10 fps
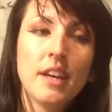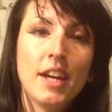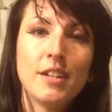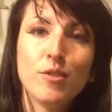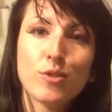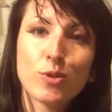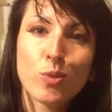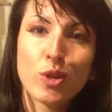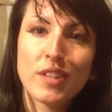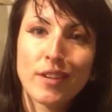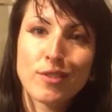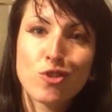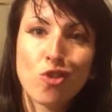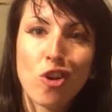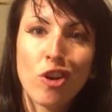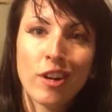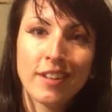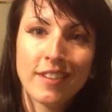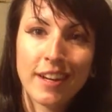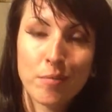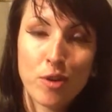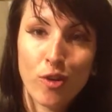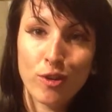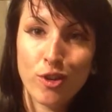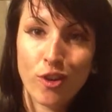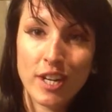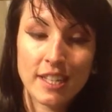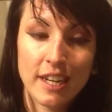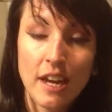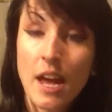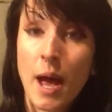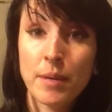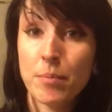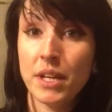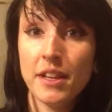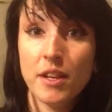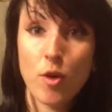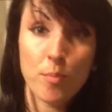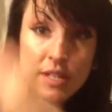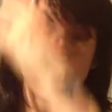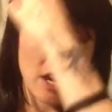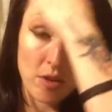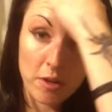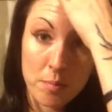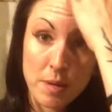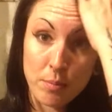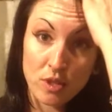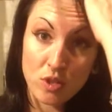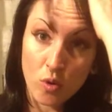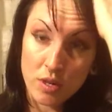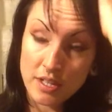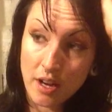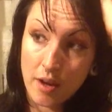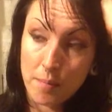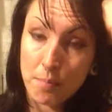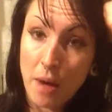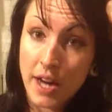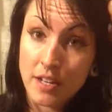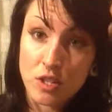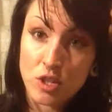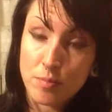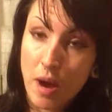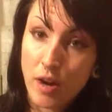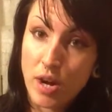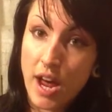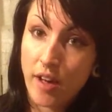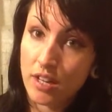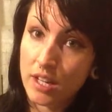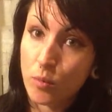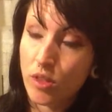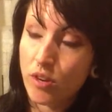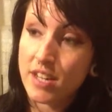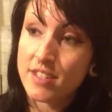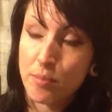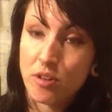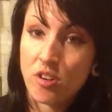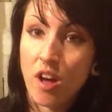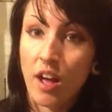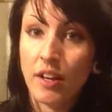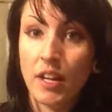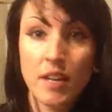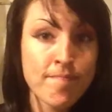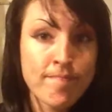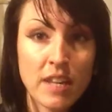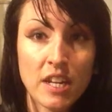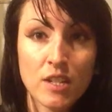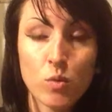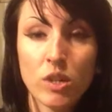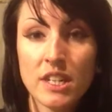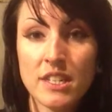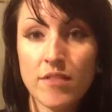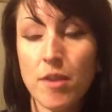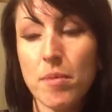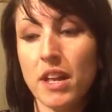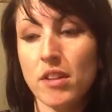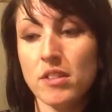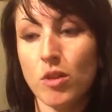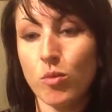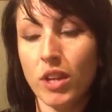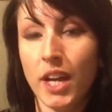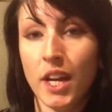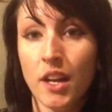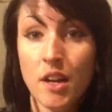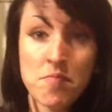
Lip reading: Hate to use those words, sounds strong, like I'm calling you crazy. I'm completely open to hearing other people's stories. Mine is just my reality, and whether I accept it or not, It is what it is. If anybody else can relate,